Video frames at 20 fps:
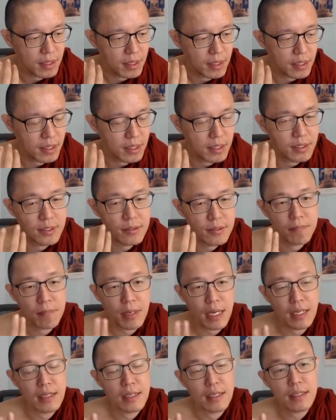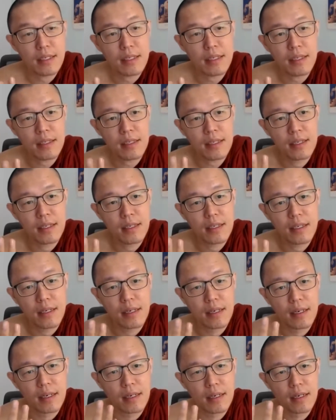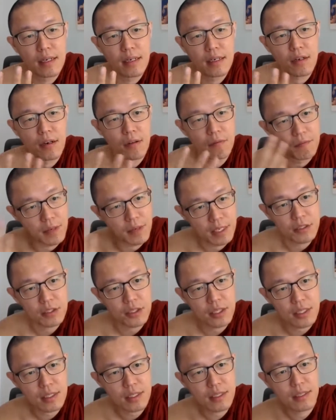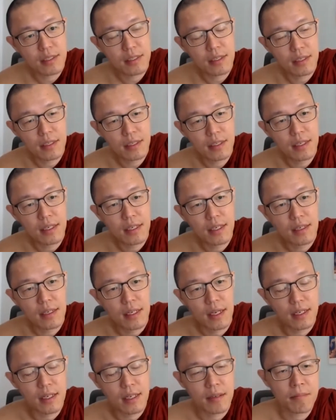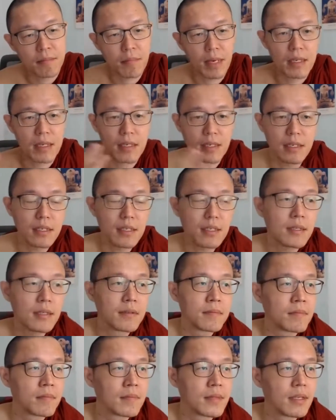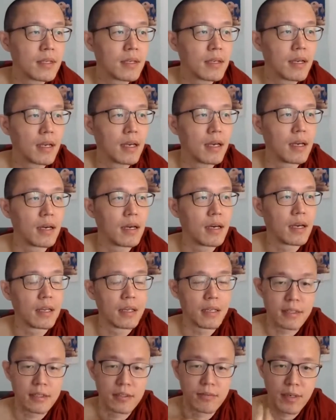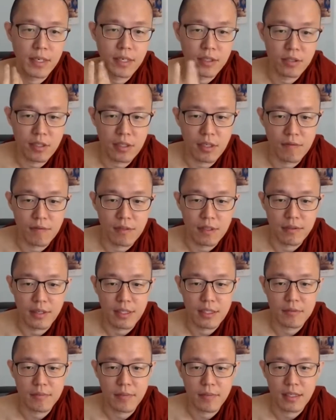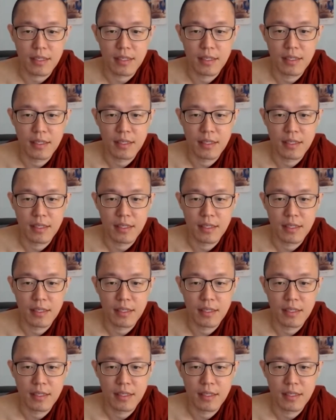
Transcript: it is partly convention and then partly an expression of the respect.